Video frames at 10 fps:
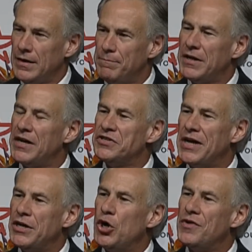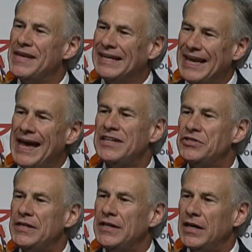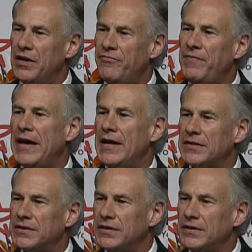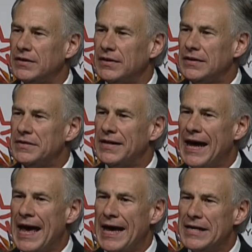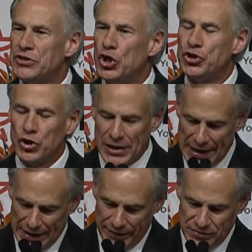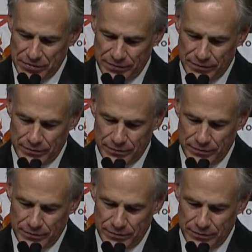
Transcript: because I know the lasting effect that it has on your lives.